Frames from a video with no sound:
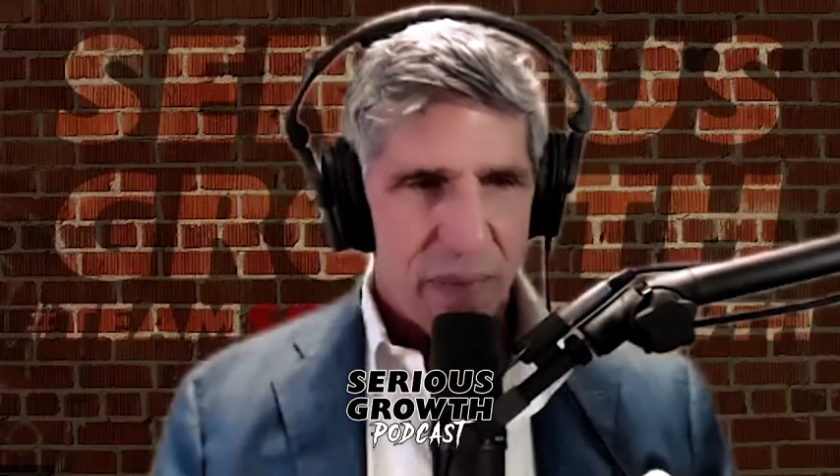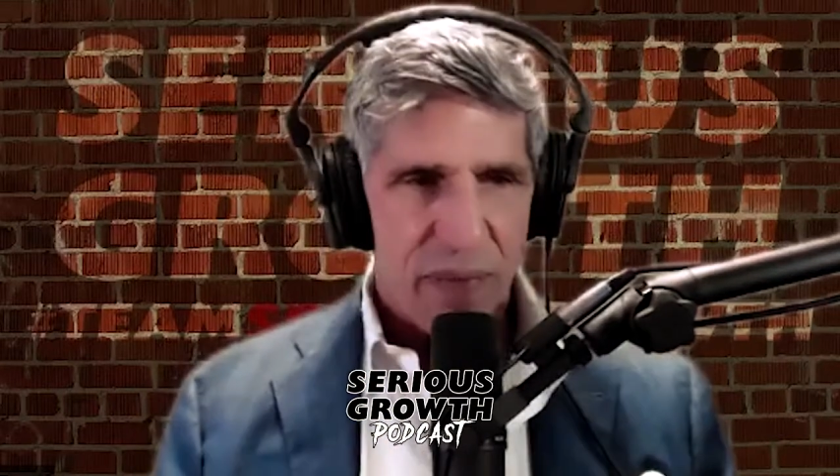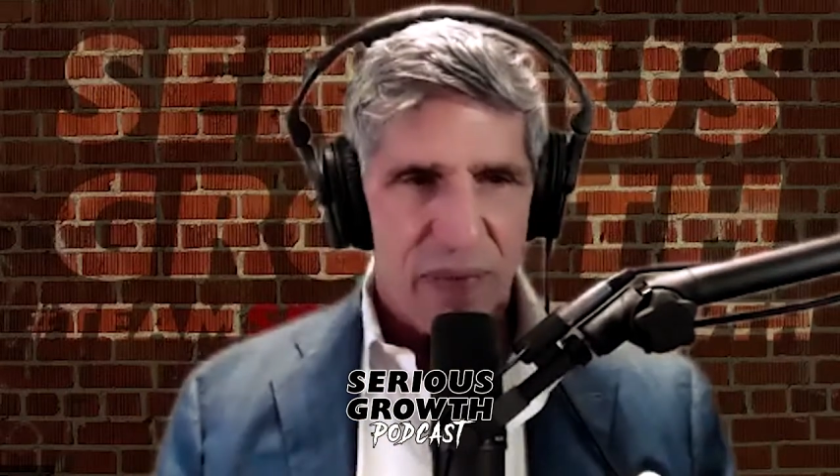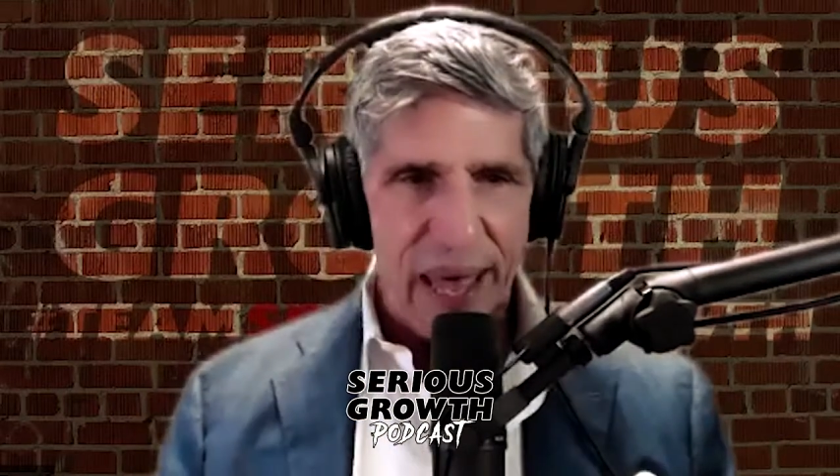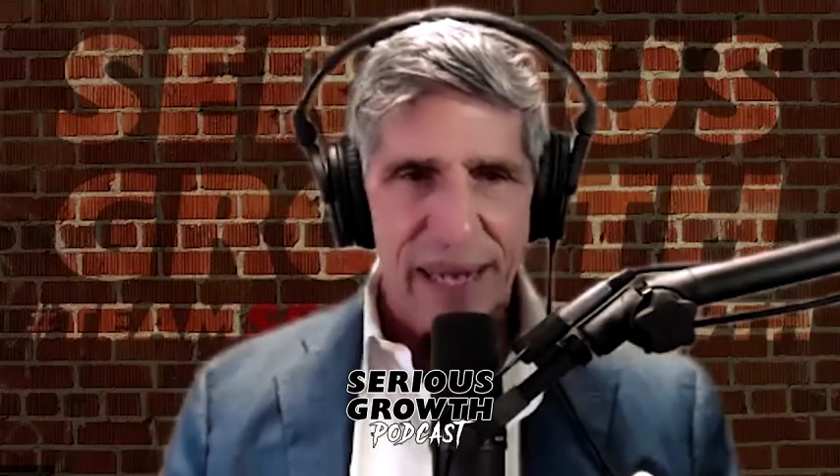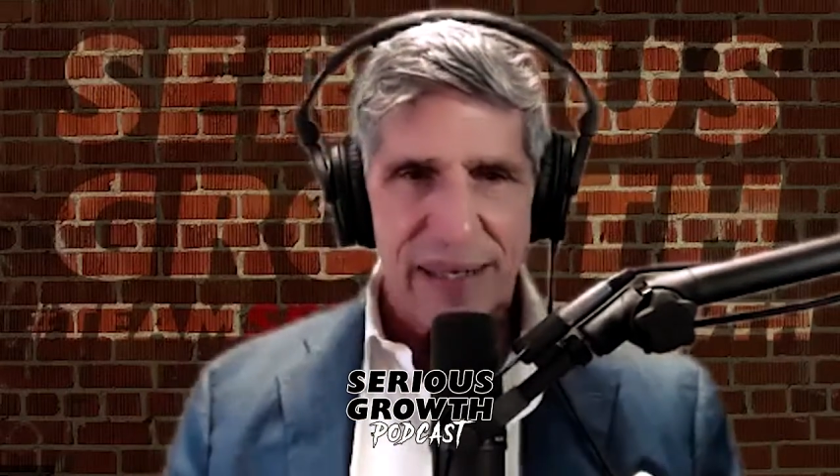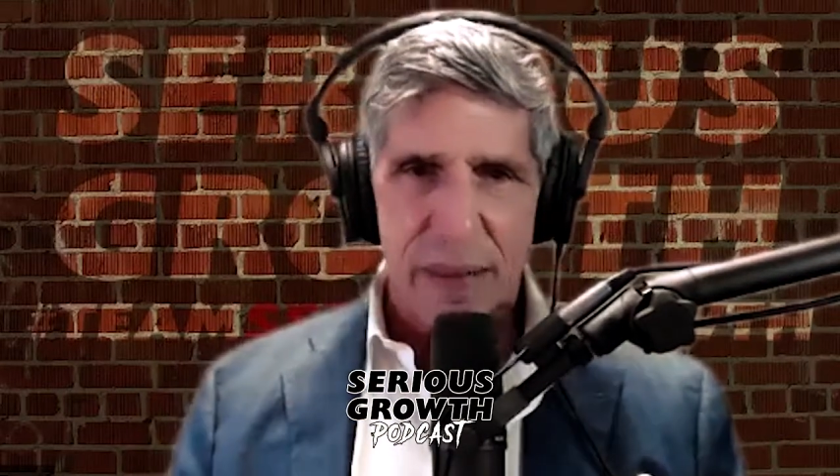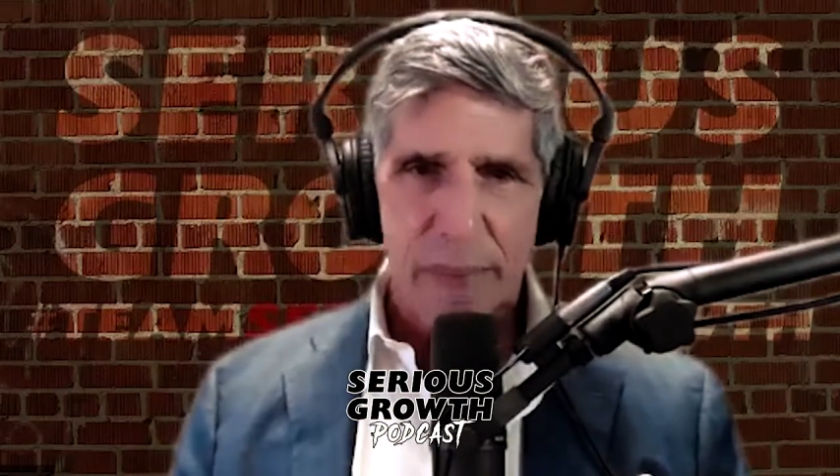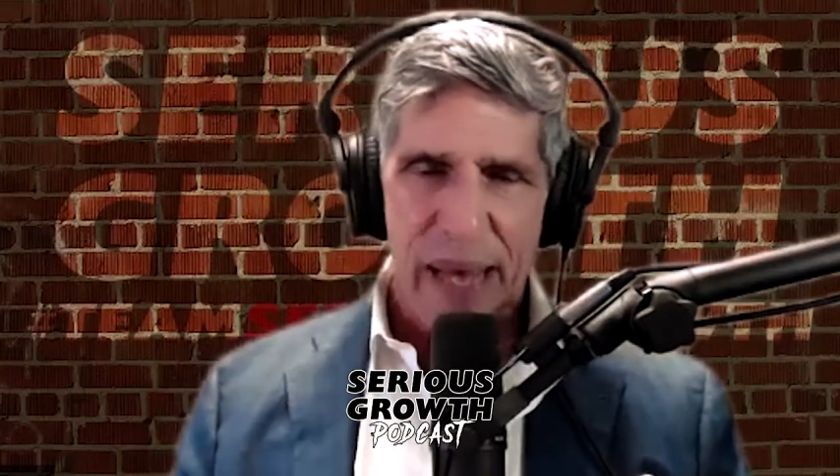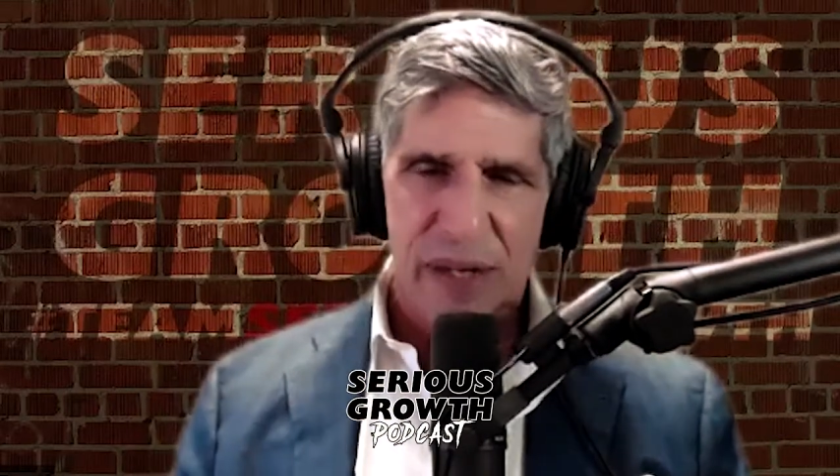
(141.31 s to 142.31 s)
That's a
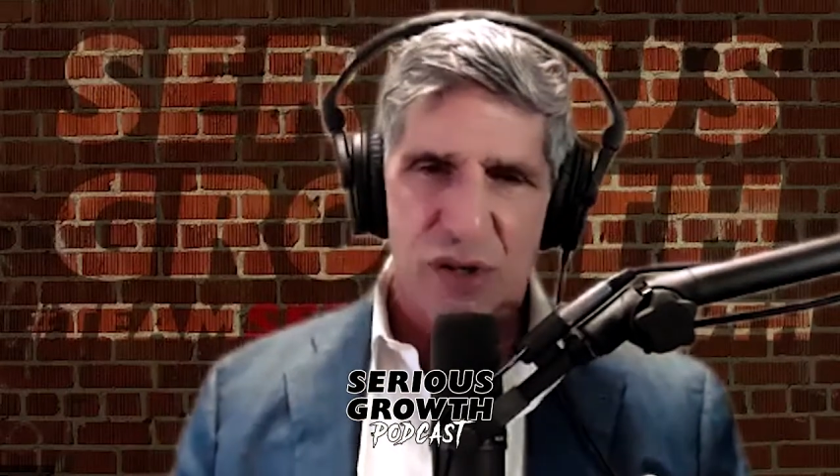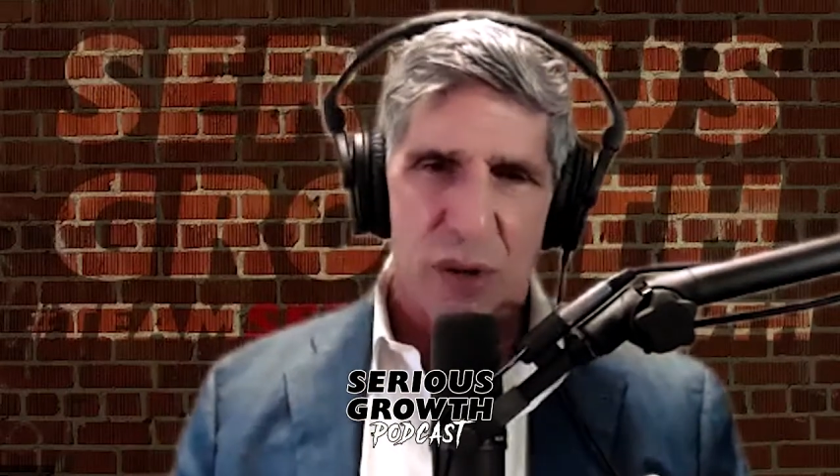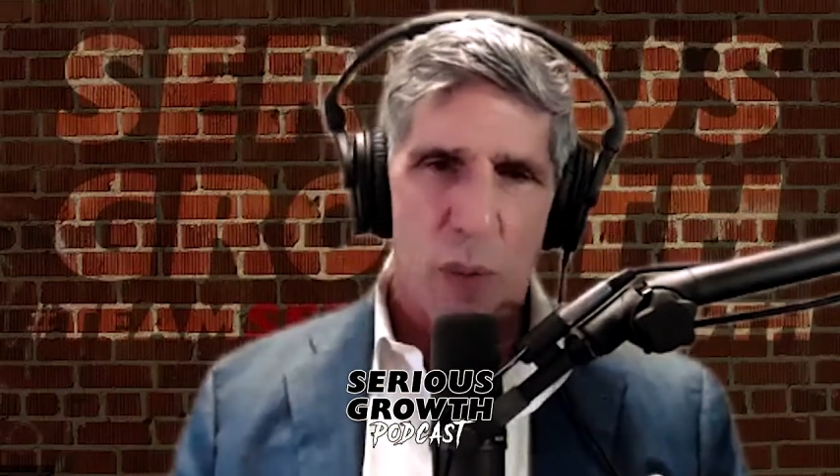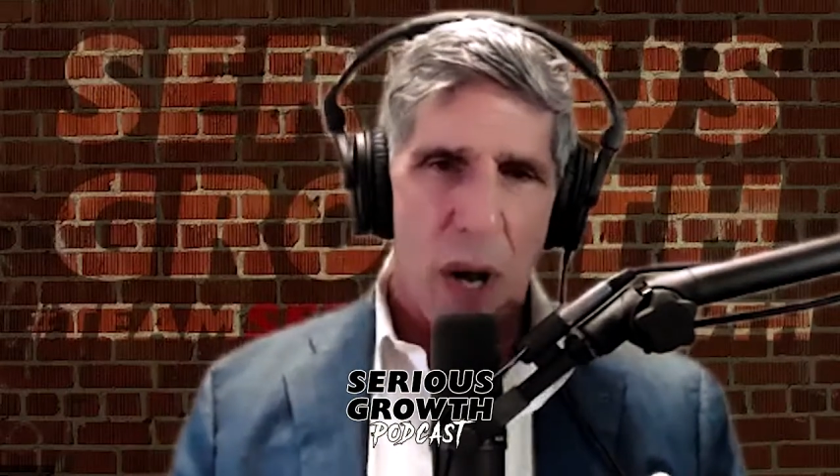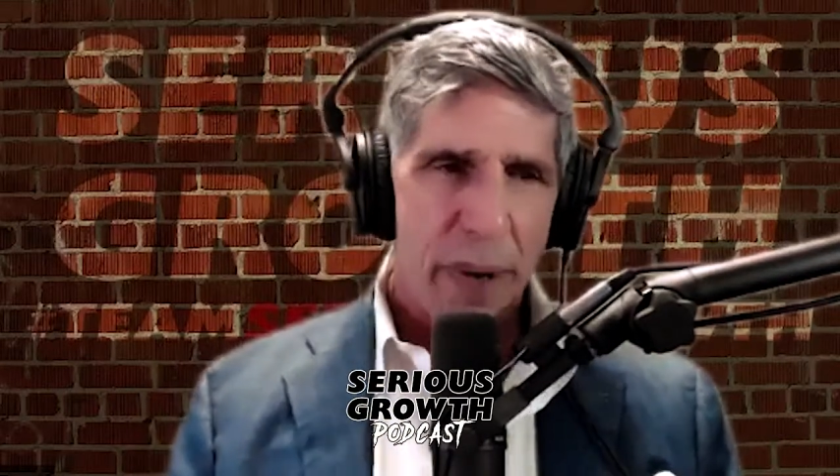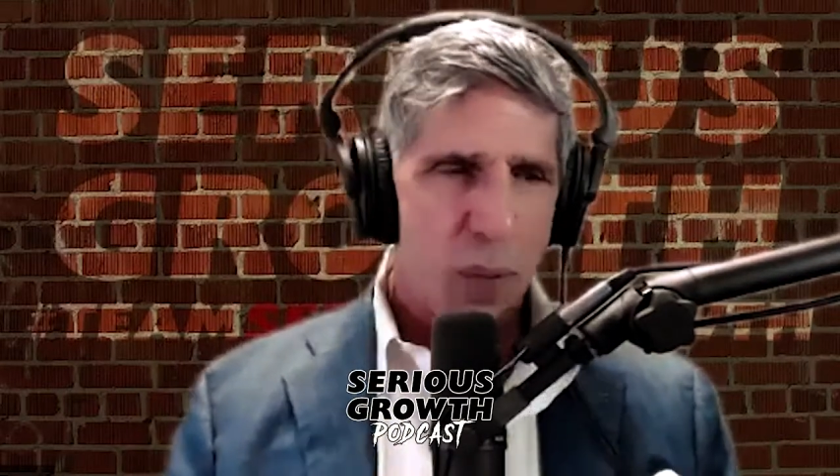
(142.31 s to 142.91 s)
master. Robbie